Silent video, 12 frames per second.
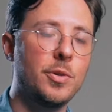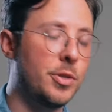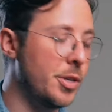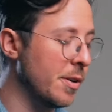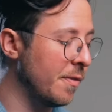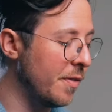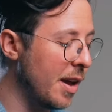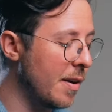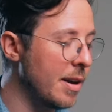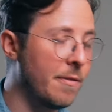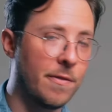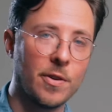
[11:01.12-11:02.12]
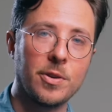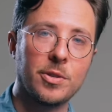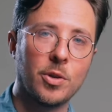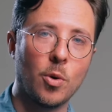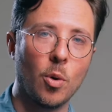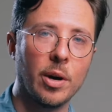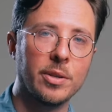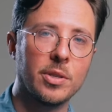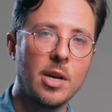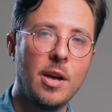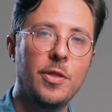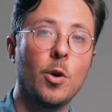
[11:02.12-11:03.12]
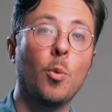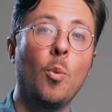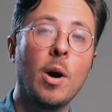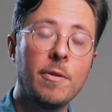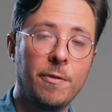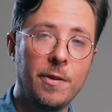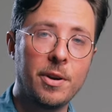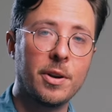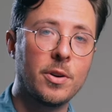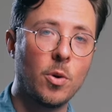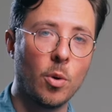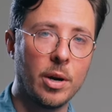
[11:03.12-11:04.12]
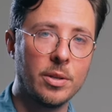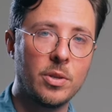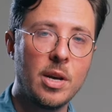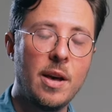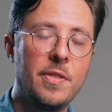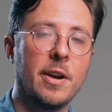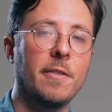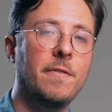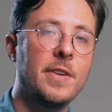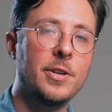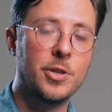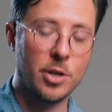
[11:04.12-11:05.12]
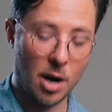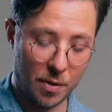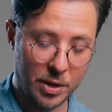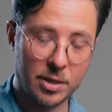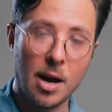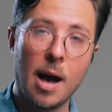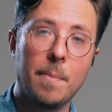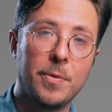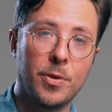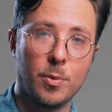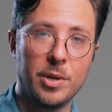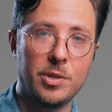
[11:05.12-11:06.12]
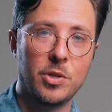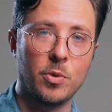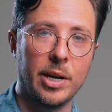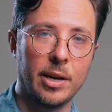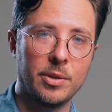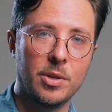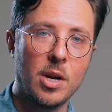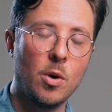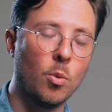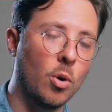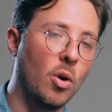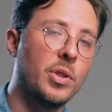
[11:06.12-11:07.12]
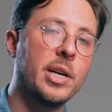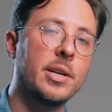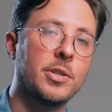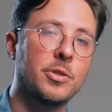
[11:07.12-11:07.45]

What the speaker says: you to your very first chords. They're 1-fingered chords that are featured on the top 3 strings. We're only going to